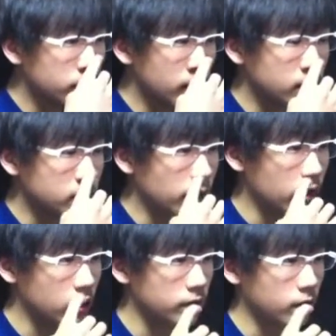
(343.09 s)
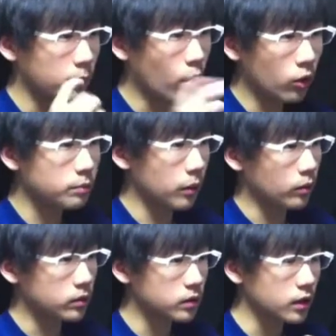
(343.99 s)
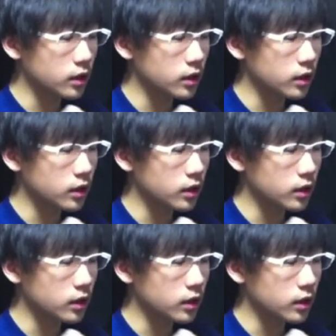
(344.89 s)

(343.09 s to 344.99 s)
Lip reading: that is made of pork bones.